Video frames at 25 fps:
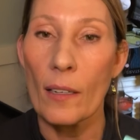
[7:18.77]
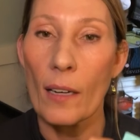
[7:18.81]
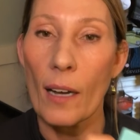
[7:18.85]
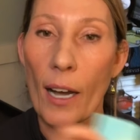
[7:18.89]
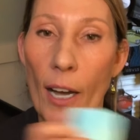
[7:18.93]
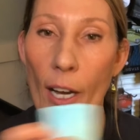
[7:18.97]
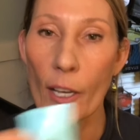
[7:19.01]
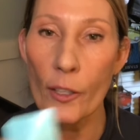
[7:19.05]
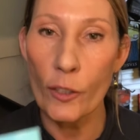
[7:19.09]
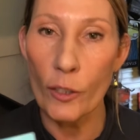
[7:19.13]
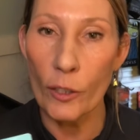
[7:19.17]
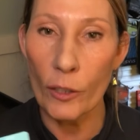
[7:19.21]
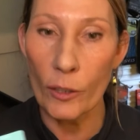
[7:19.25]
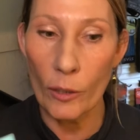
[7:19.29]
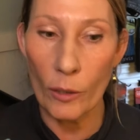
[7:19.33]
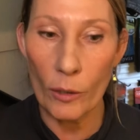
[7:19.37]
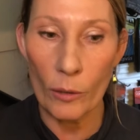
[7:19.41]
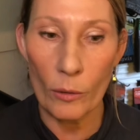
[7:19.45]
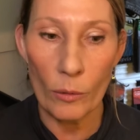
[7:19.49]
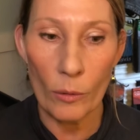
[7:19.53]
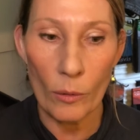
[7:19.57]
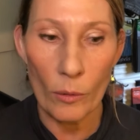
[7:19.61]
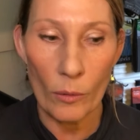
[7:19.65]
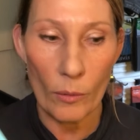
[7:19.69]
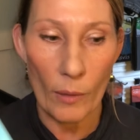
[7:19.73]

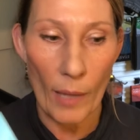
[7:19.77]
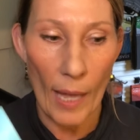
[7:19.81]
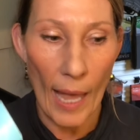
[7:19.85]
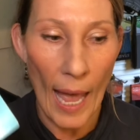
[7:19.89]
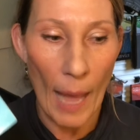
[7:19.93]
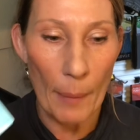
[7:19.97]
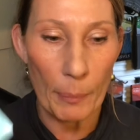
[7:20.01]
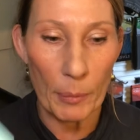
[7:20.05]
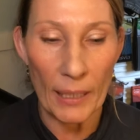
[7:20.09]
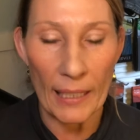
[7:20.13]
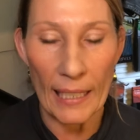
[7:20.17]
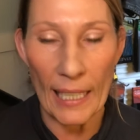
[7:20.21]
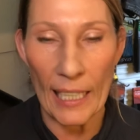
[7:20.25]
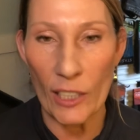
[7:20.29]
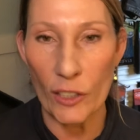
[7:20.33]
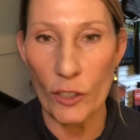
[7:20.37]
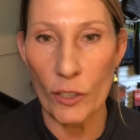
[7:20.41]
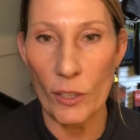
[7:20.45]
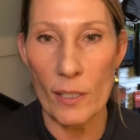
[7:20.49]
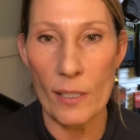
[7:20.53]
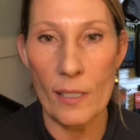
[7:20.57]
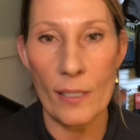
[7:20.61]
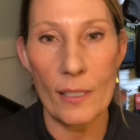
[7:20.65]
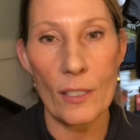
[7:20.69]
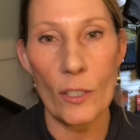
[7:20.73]
other
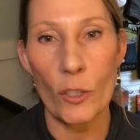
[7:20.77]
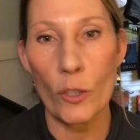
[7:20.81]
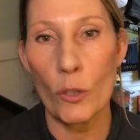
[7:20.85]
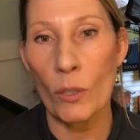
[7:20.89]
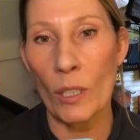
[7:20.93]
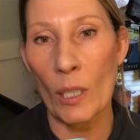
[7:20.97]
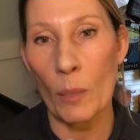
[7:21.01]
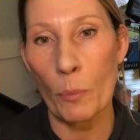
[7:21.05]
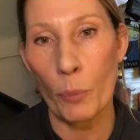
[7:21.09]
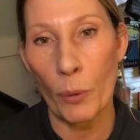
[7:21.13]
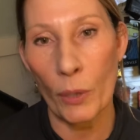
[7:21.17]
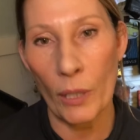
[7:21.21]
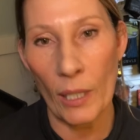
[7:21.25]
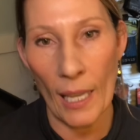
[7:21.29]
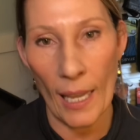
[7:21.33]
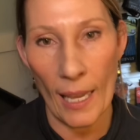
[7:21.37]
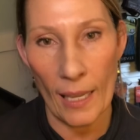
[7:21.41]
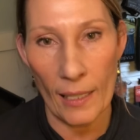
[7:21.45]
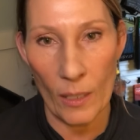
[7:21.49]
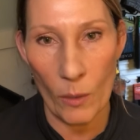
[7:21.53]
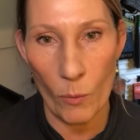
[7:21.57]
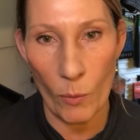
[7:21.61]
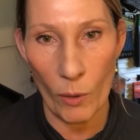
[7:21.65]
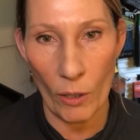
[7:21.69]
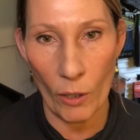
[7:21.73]
applications, you can put it
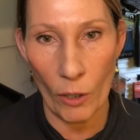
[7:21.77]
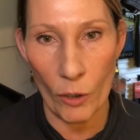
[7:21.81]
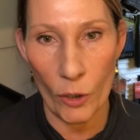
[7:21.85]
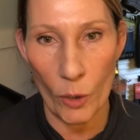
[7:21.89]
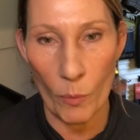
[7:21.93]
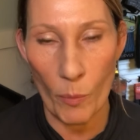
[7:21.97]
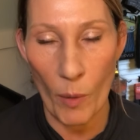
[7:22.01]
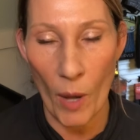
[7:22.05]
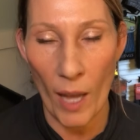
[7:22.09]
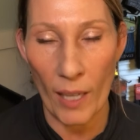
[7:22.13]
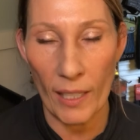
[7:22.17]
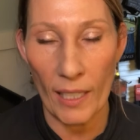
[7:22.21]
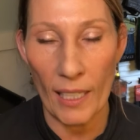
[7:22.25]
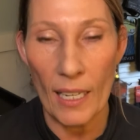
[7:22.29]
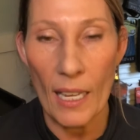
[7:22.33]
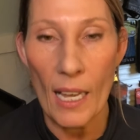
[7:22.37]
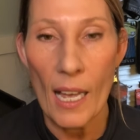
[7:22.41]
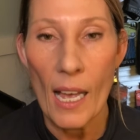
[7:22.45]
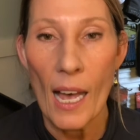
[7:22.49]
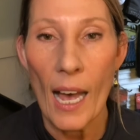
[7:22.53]
anywhere on your body.